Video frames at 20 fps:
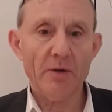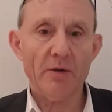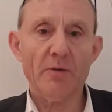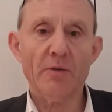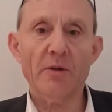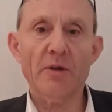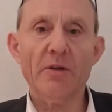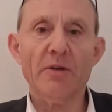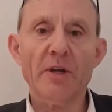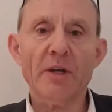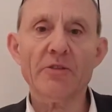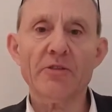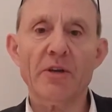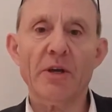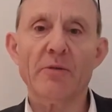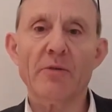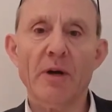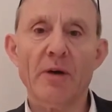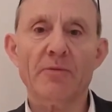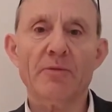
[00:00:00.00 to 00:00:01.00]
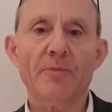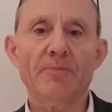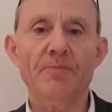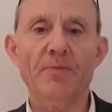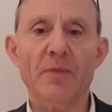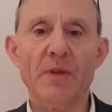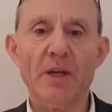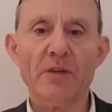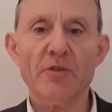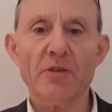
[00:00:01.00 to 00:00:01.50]
next
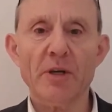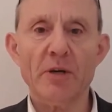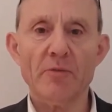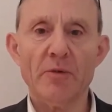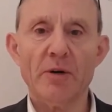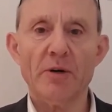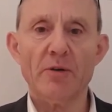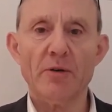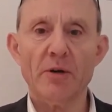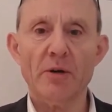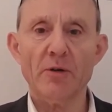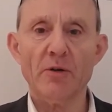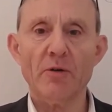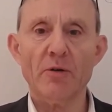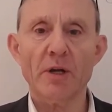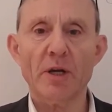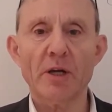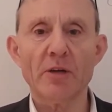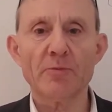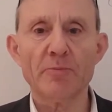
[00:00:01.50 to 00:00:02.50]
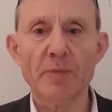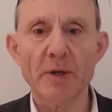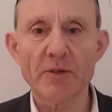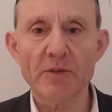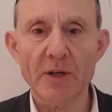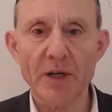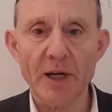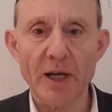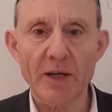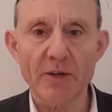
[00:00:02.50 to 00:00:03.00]
thing we're doing is
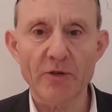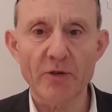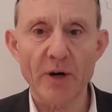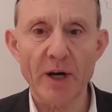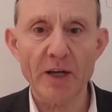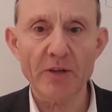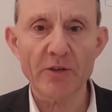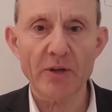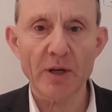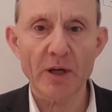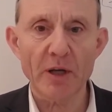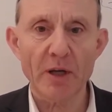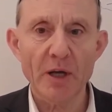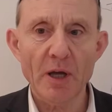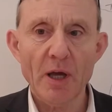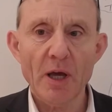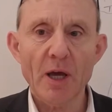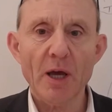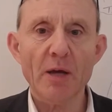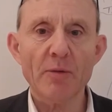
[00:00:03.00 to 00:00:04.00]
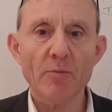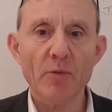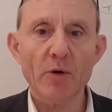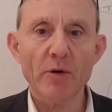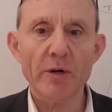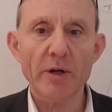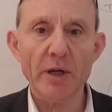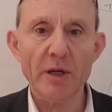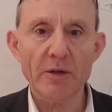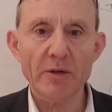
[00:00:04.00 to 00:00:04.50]
basically addressing in more
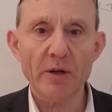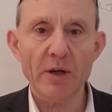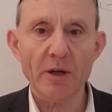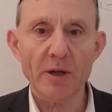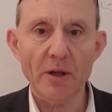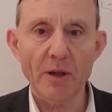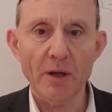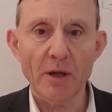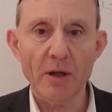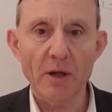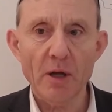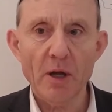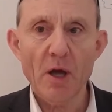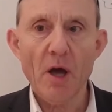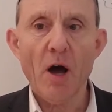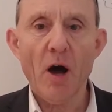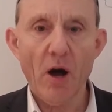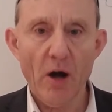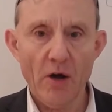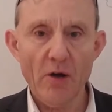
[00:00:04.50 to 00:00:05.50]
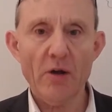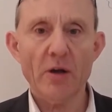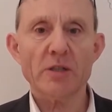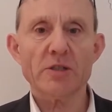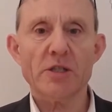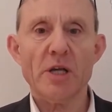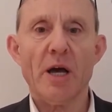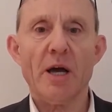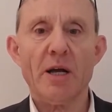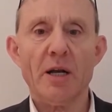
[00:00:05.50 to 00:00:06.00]
detail how
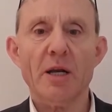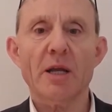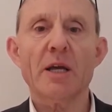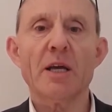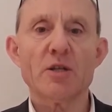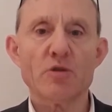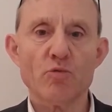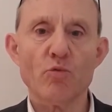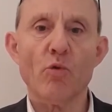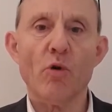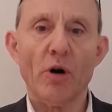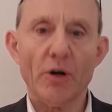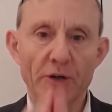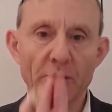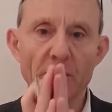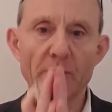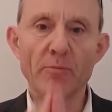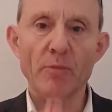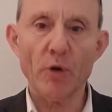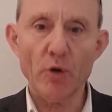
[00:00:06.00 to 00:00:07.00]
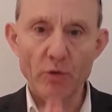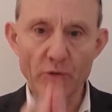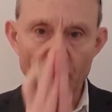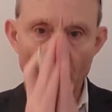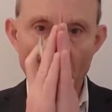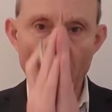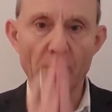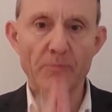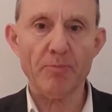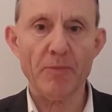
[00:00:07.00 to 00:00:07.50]
exactly is water moved
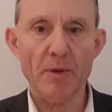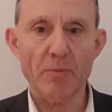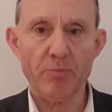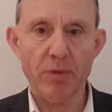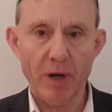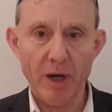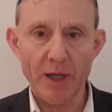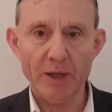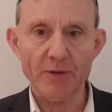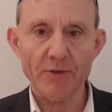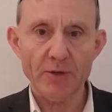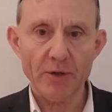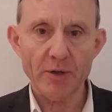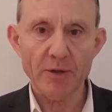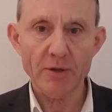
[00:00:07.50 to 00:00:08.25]
up the plant